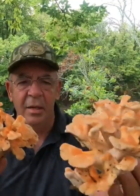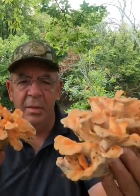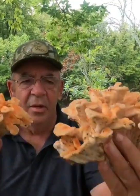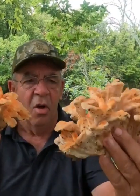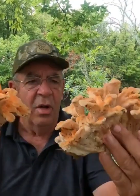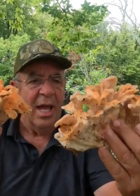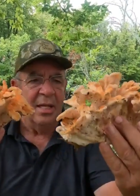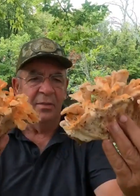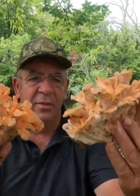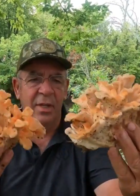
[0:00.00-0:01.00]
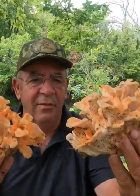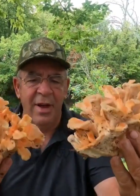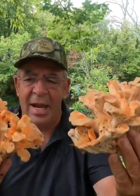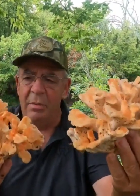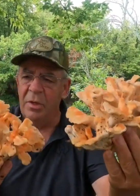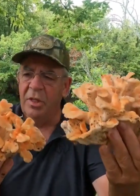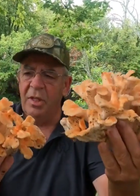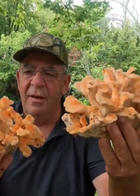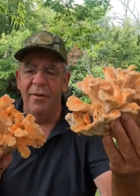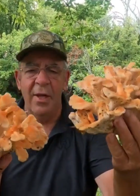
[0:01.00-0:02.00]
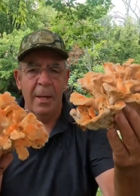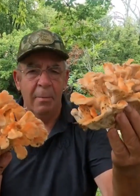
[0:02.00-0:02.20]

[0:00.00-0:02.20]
in them and all kinds of vitamins and stuff.